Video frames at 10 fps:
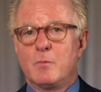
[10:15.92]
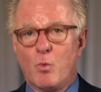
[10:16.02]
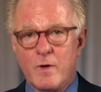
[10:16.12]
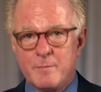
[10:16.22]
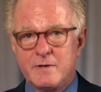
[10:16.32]

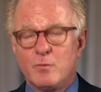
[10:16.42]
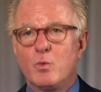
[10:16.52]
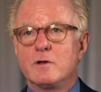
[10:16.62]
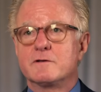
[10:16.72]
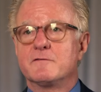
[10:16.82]
Women
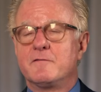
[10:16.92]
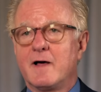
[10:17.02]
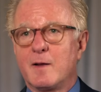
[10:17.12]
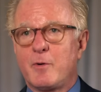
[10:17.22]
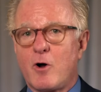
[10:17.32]
will
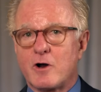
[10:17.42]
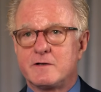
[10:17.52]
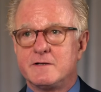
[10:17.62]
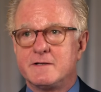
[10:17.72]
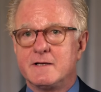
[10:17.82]
develop heart
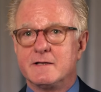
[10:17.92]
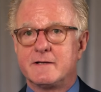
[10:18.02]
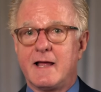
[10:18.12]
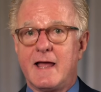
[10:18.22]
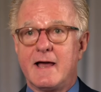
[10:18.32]

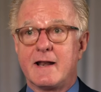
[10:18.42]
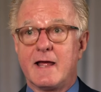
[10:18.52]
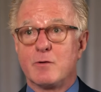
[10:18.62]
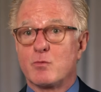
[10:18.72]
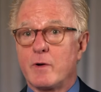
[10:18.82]
disease at
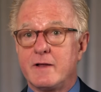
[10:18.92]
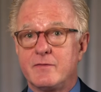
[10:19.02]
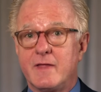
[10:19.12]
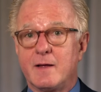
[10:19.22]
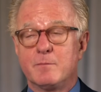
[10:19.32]
a
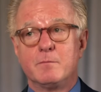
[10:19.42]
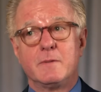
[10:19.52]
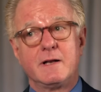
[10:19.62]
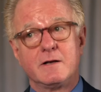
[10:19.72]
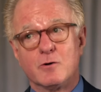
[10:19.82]
rate that
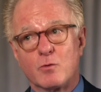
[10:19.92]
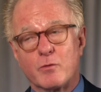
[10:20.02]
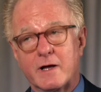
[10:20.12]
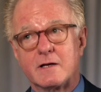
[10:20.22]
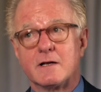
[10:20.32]
many don't
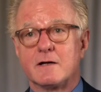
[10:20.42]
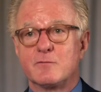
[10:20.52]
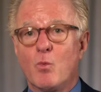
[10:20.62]
recognize.